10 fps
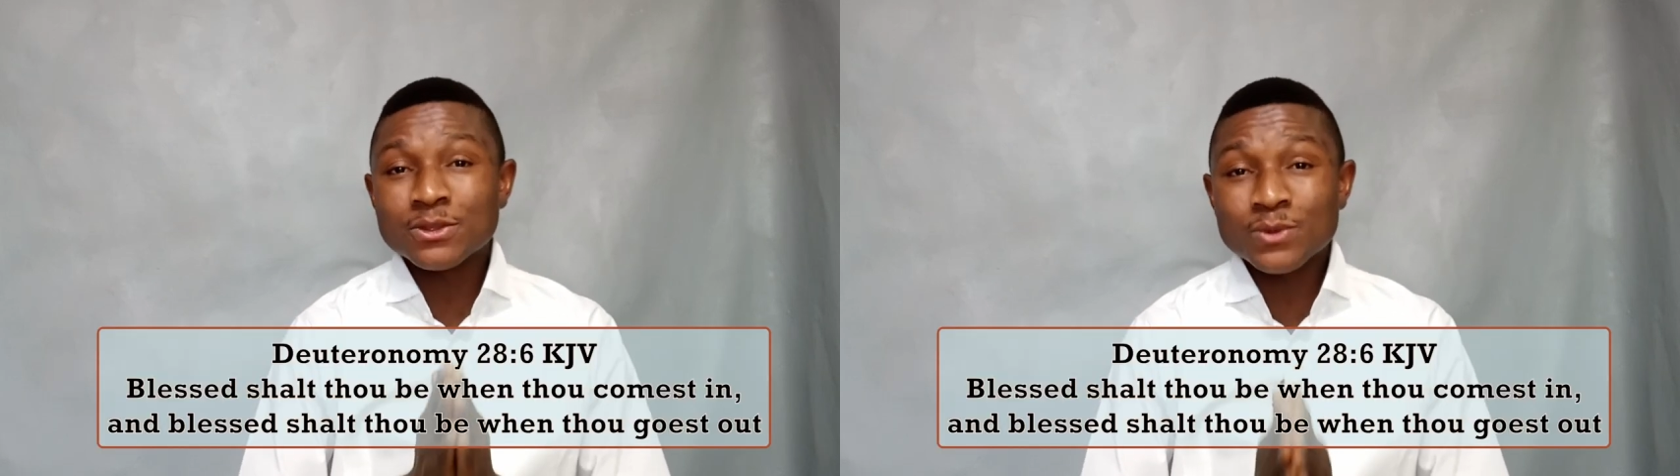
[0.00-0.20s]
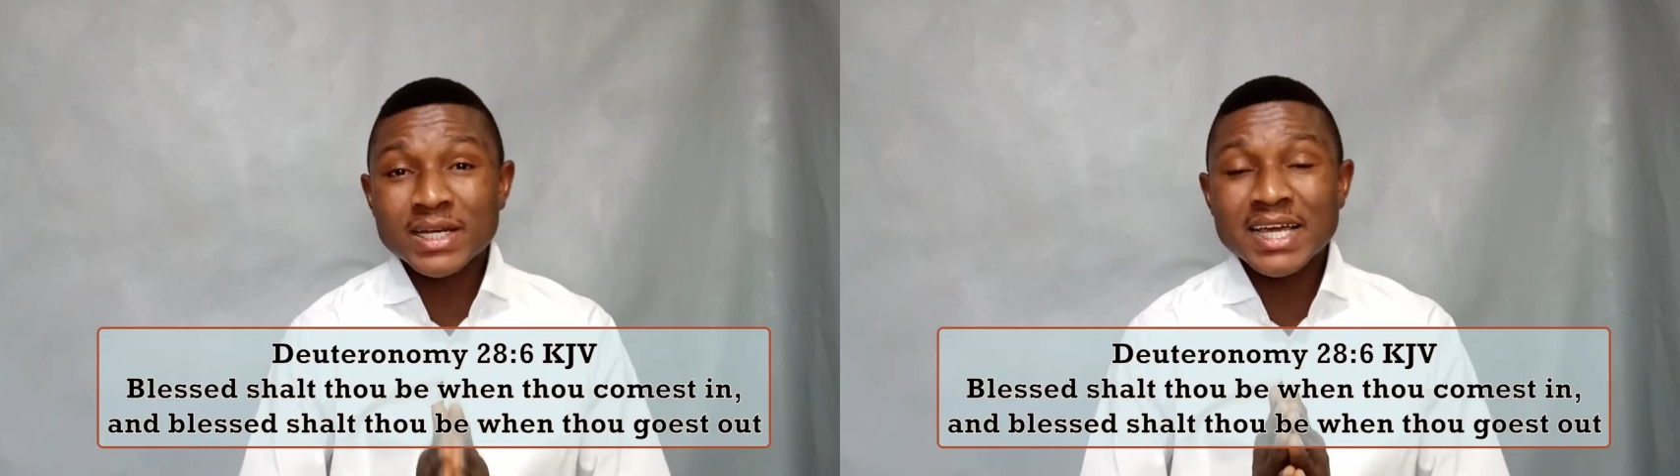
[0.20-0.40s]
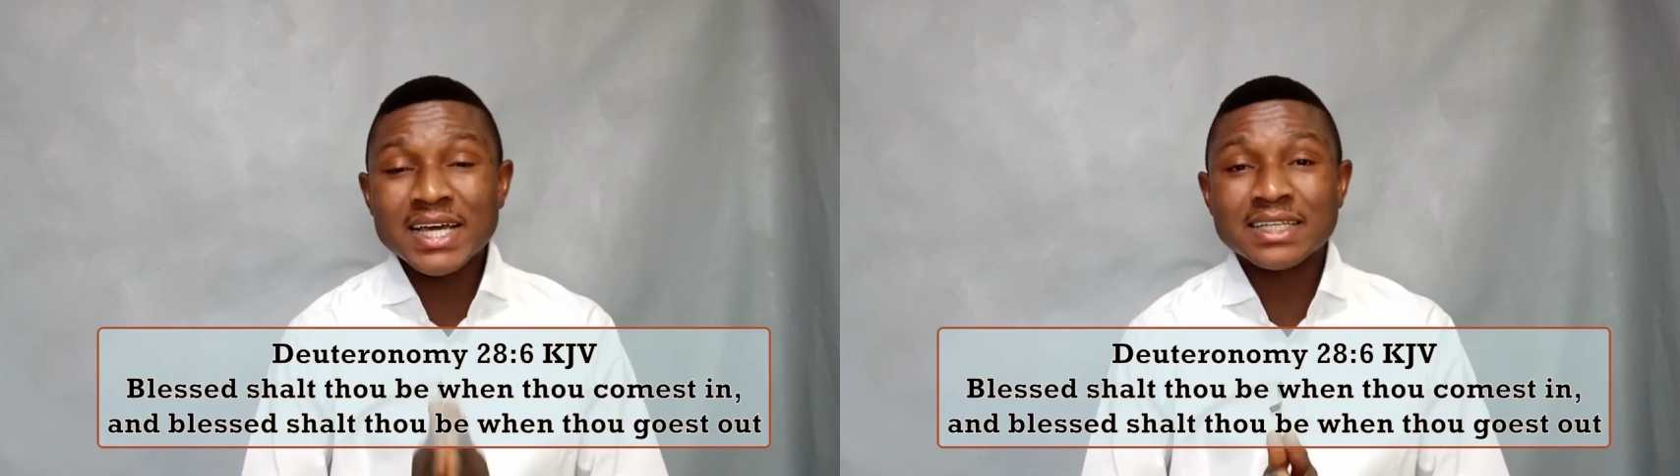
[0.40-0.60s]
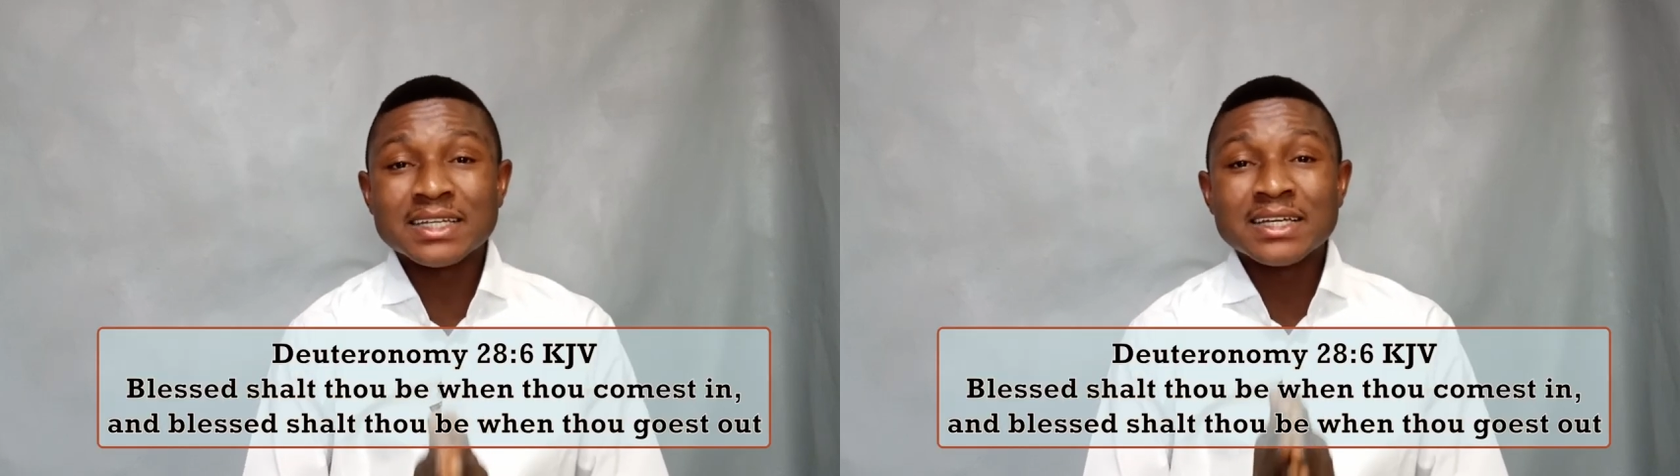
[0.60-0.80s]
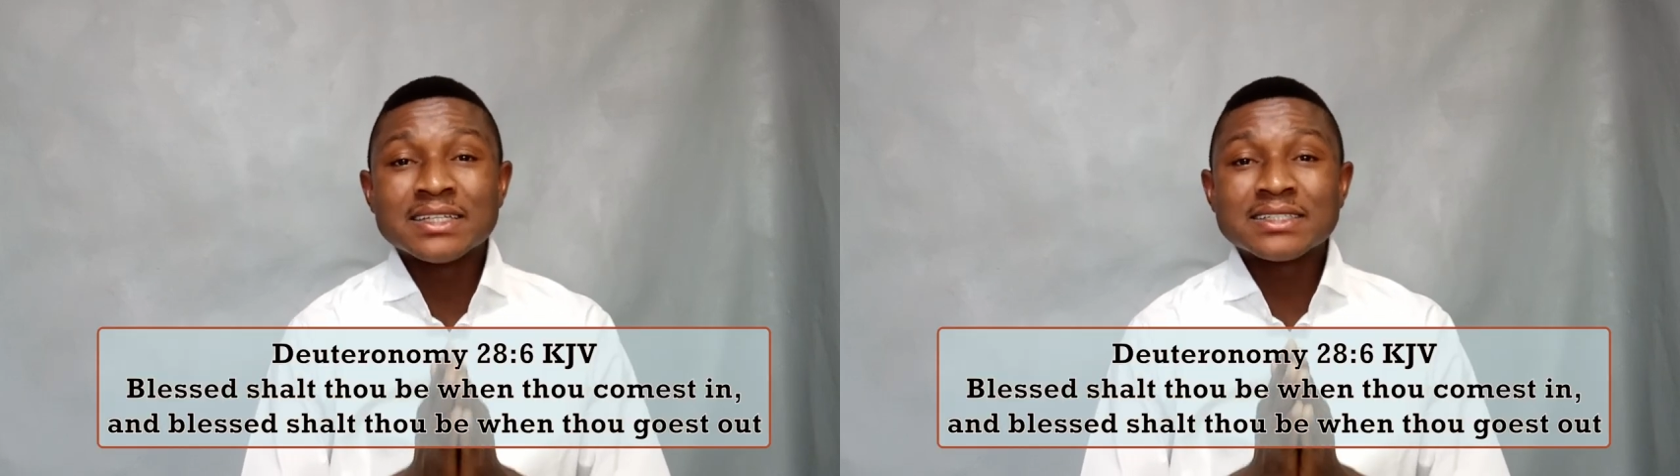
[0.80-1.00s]

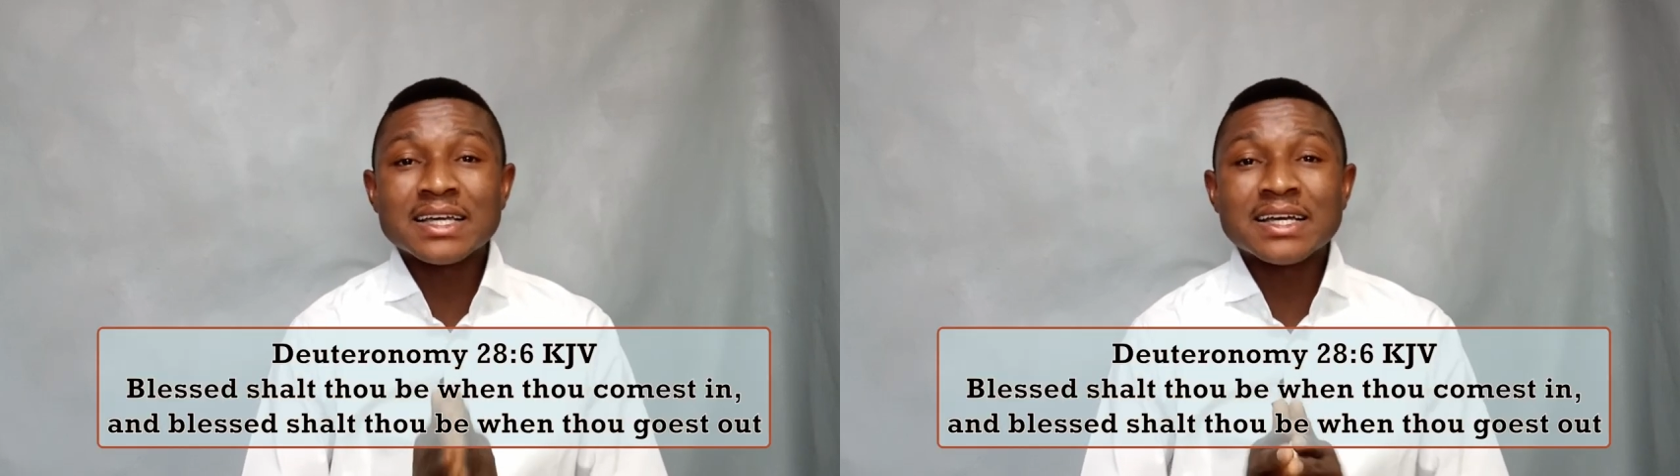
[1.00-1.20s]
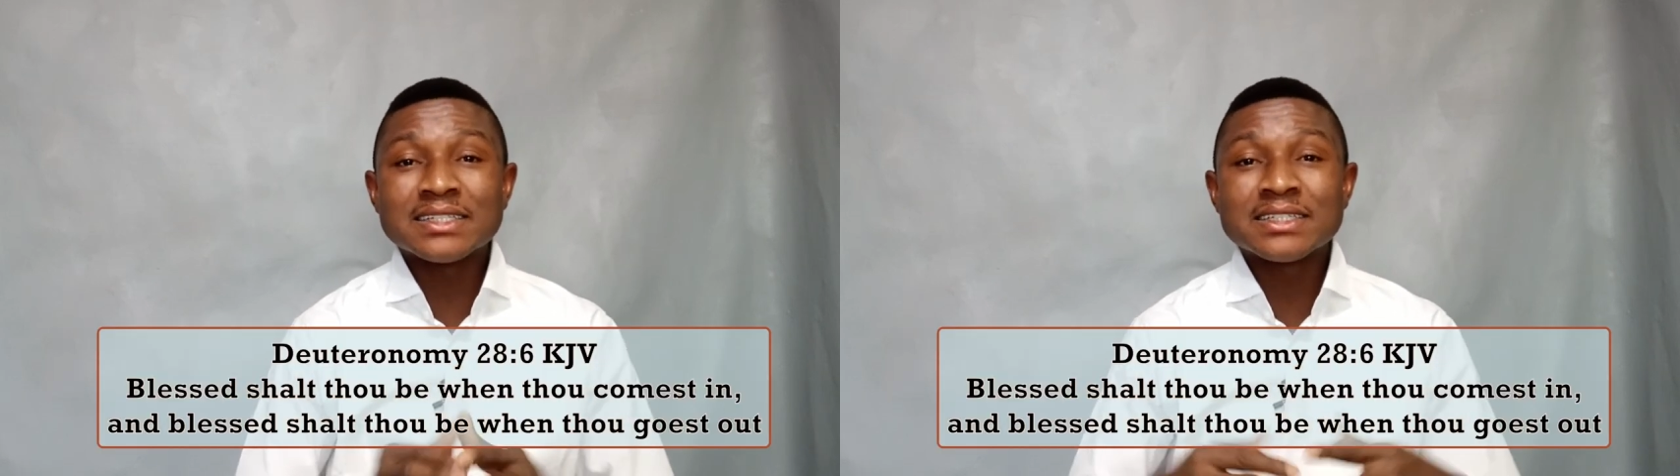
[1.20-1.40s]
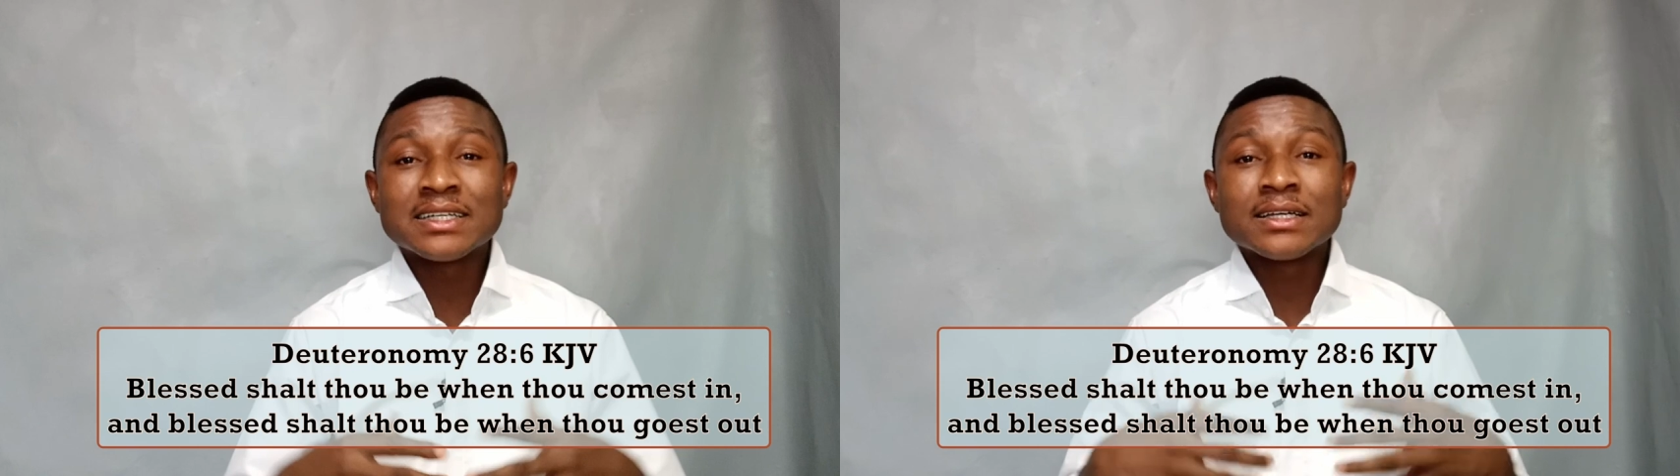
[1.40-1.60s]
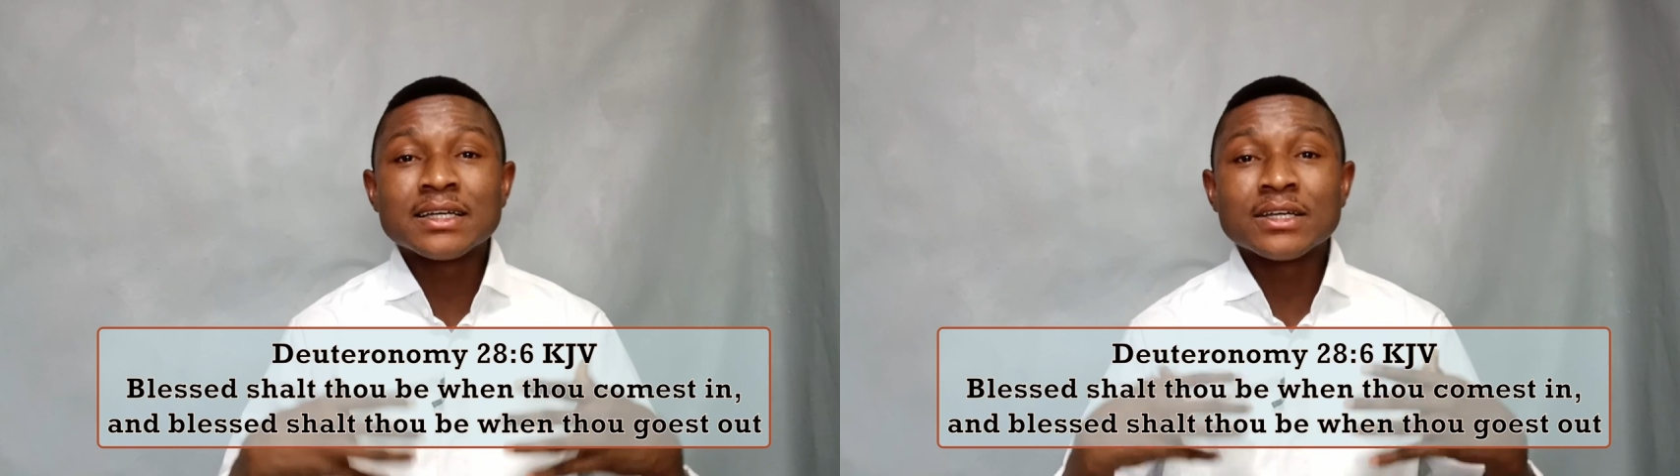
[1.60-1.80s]
28 says,